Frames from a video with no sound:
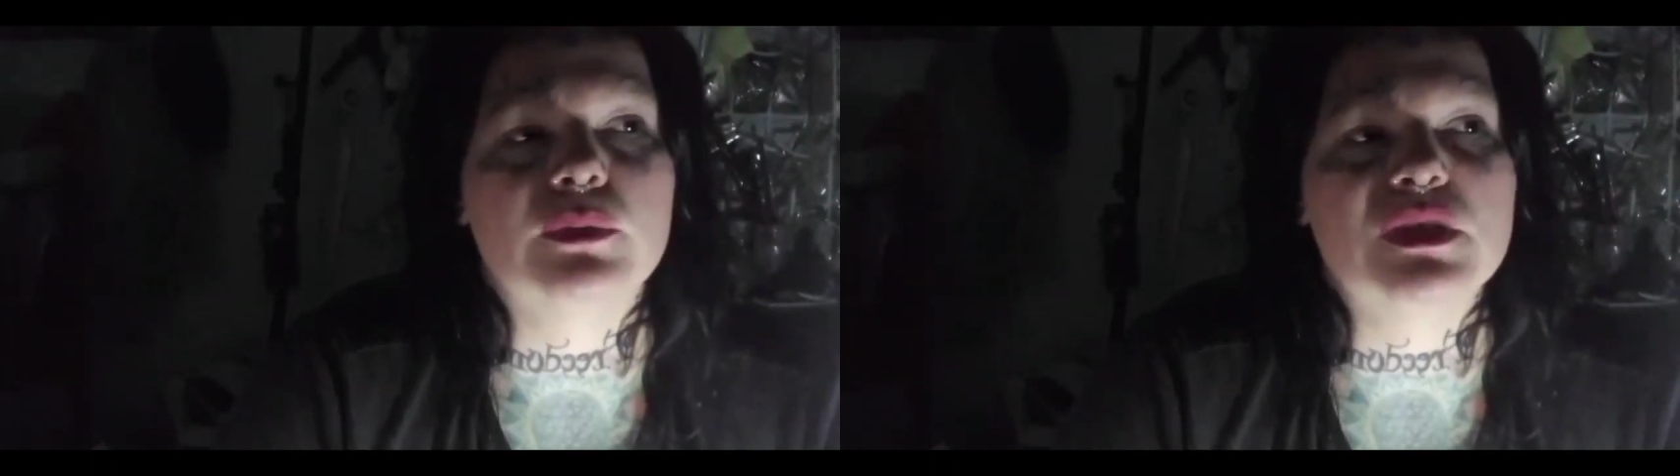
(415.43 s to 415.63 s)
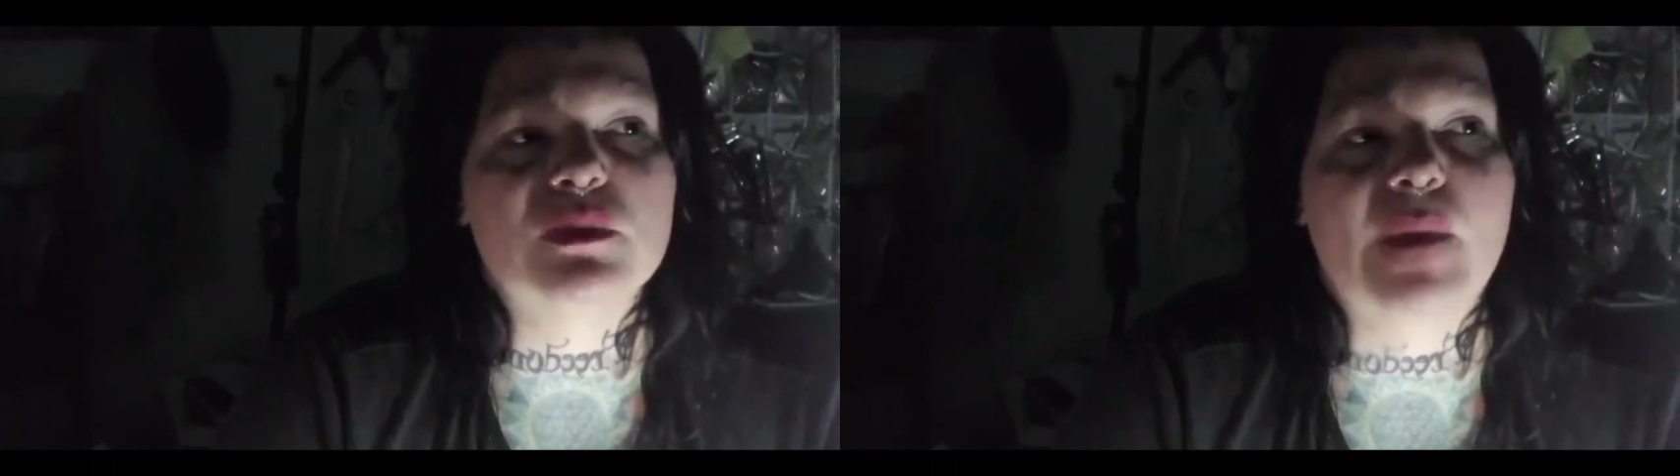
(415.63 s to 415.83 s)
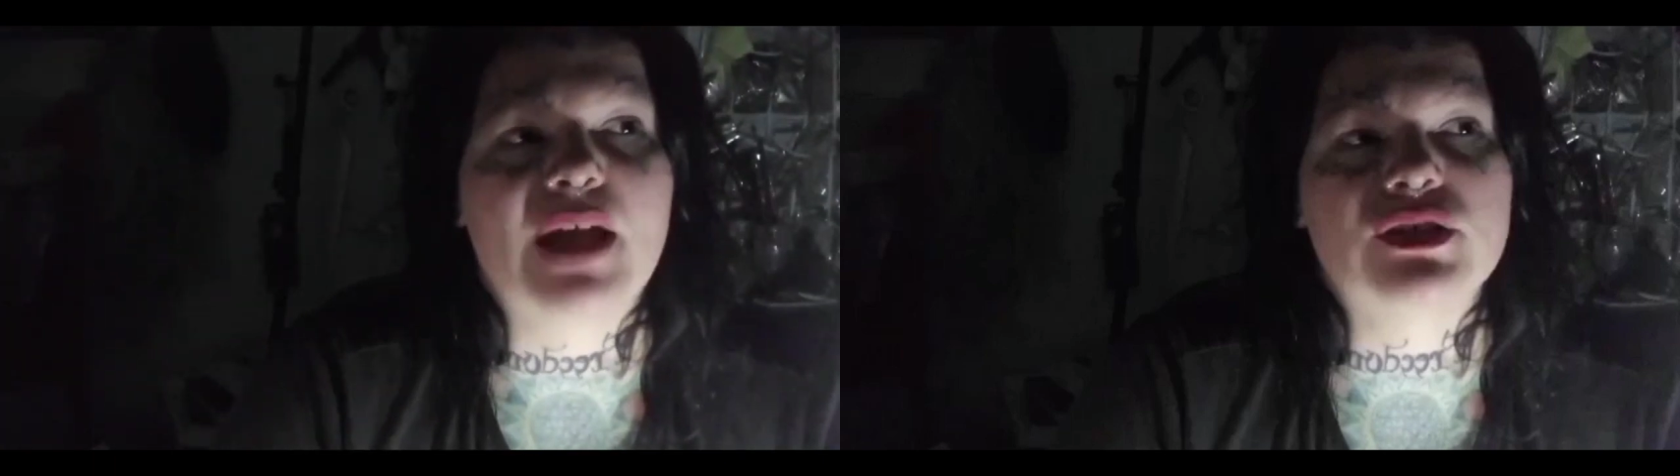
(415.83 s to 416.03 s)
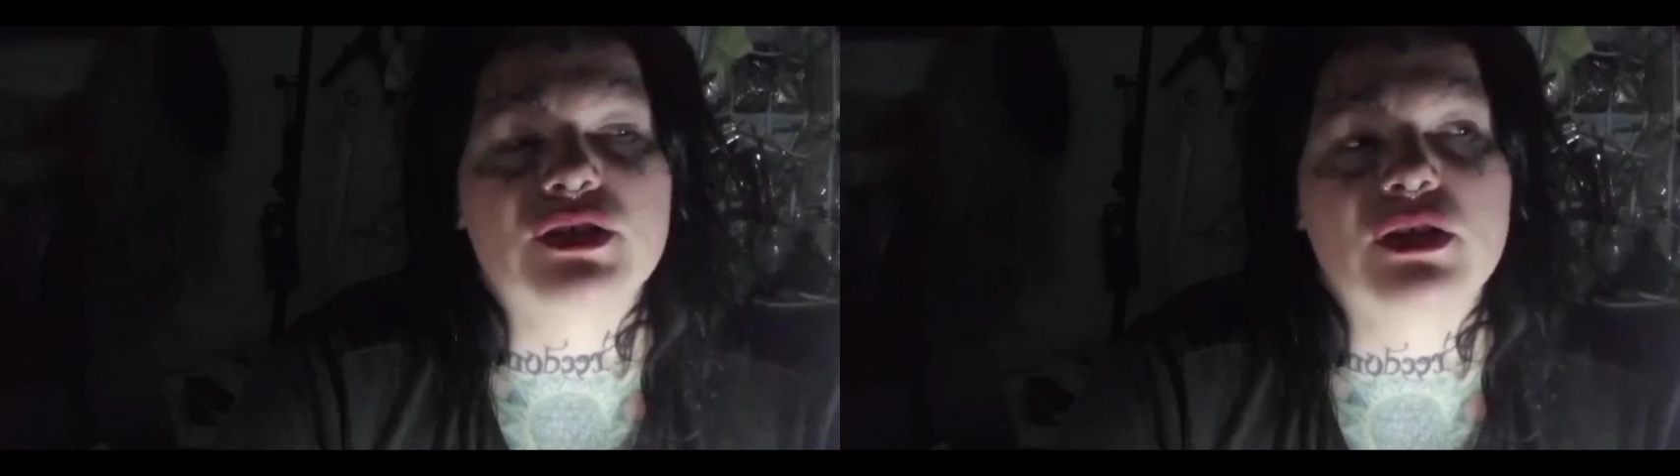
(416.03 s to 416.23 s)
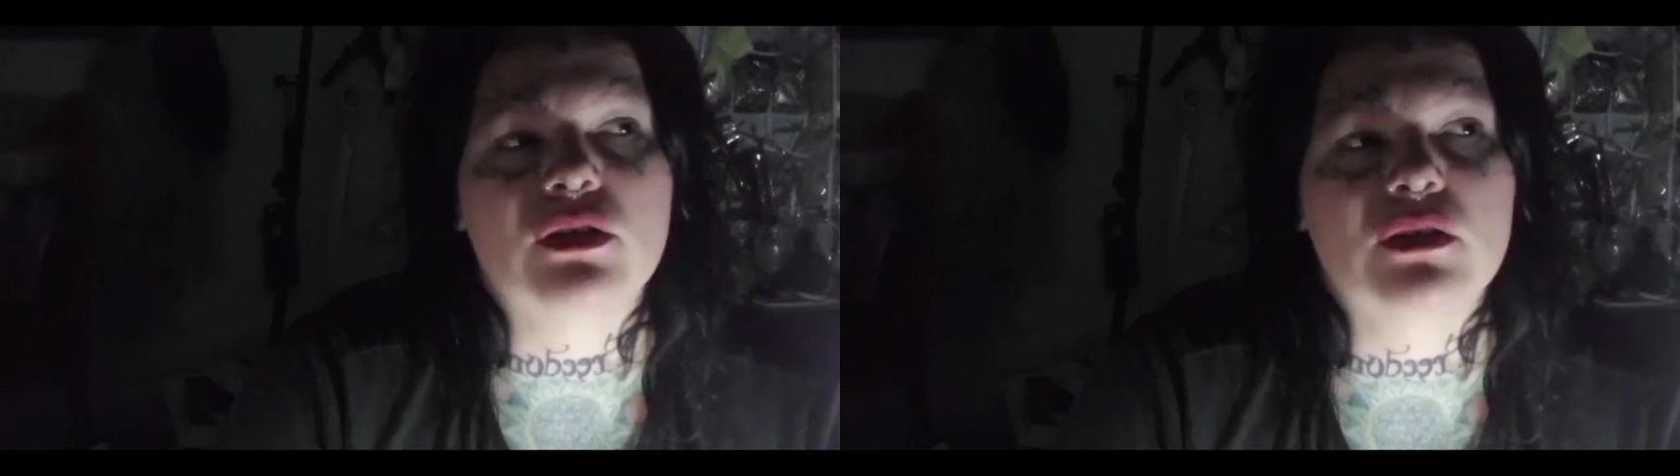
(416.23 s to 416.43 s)

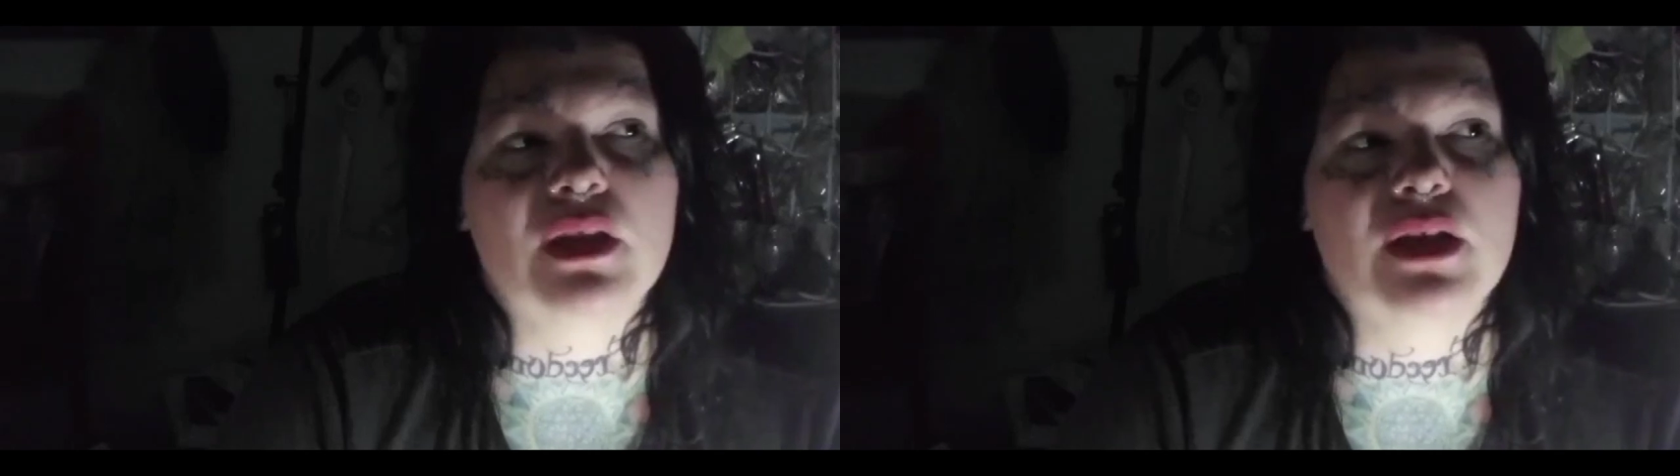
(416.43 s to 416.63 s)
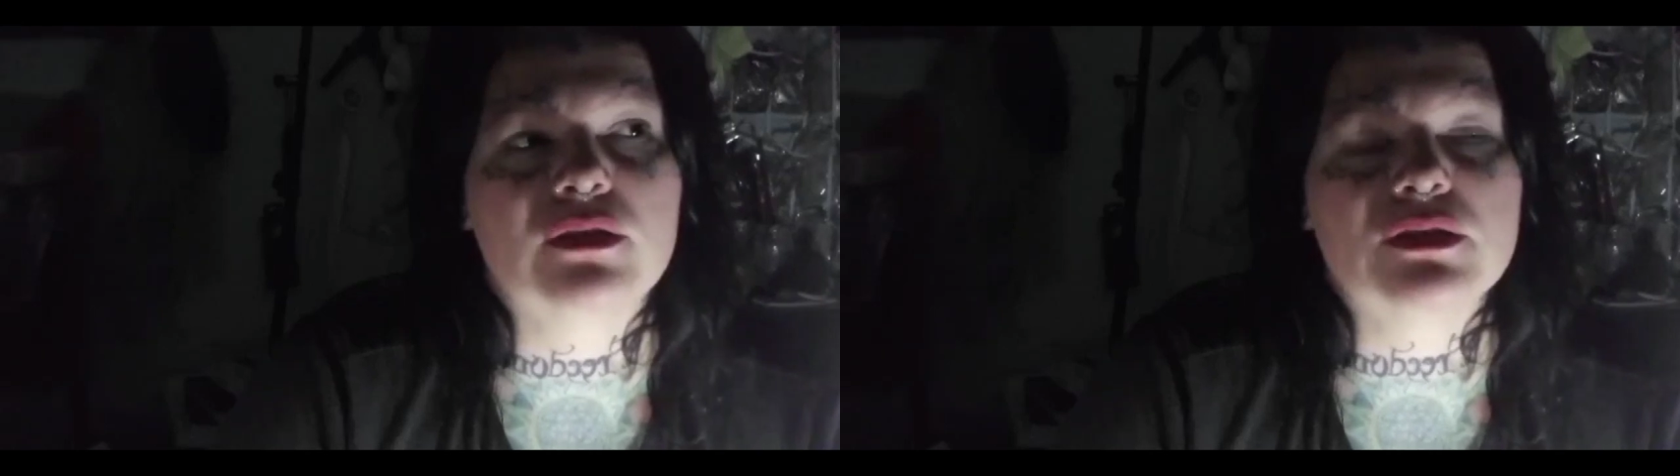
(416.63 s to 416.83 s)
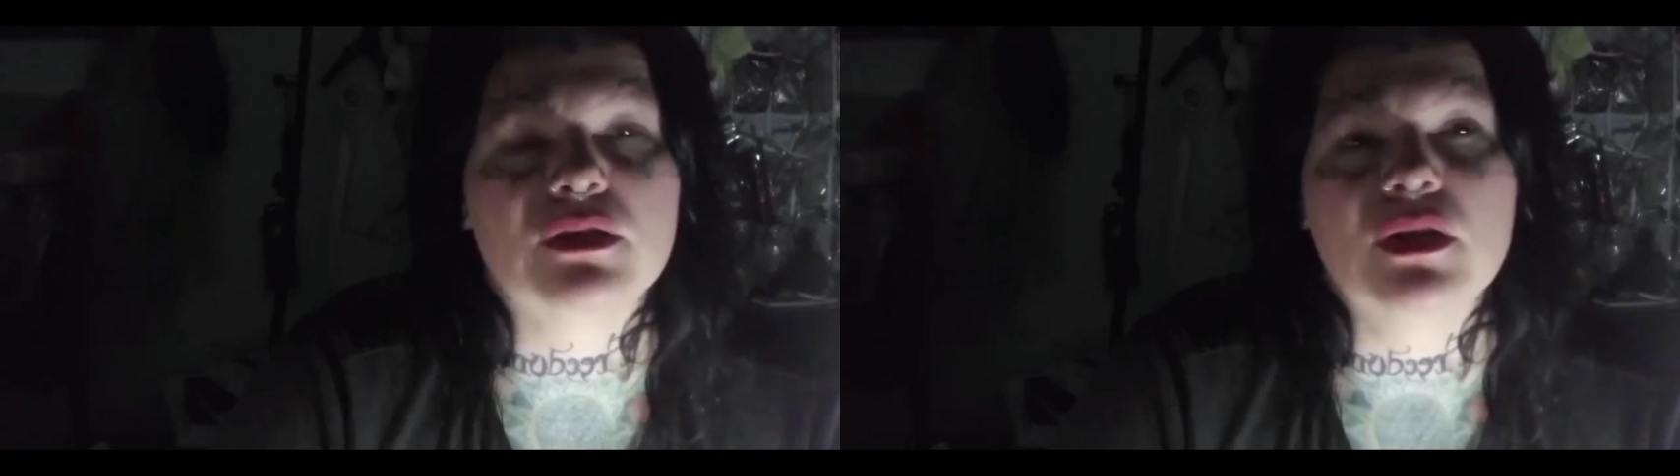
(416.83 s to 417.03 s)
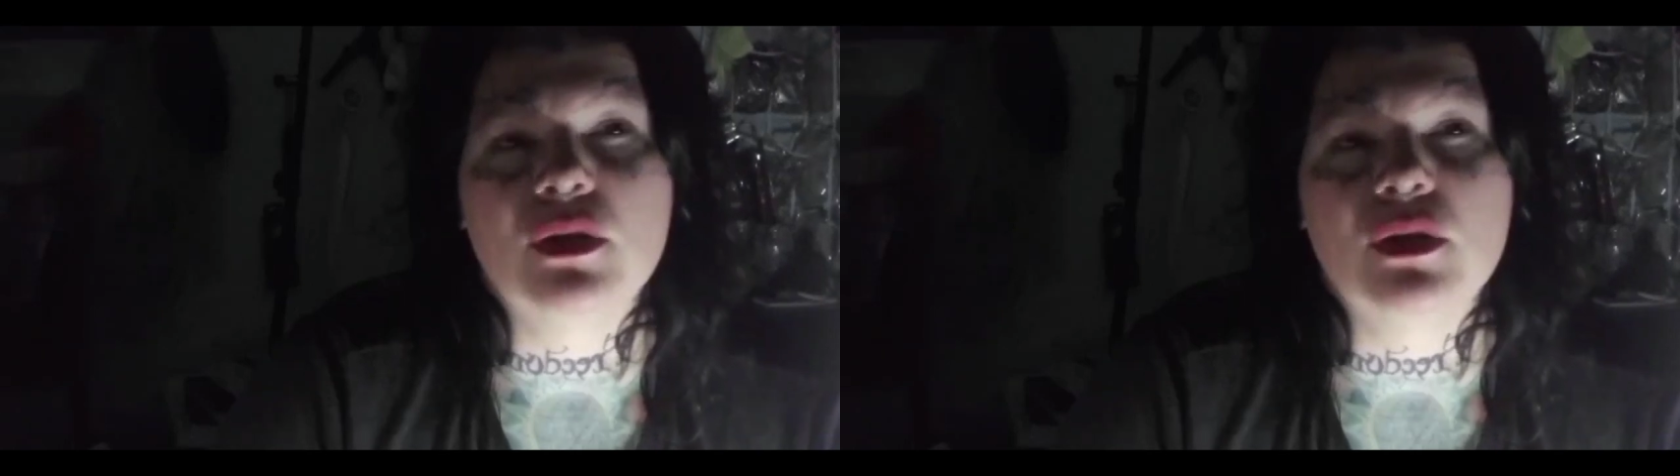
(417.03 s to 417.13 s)
dispatched to go to the house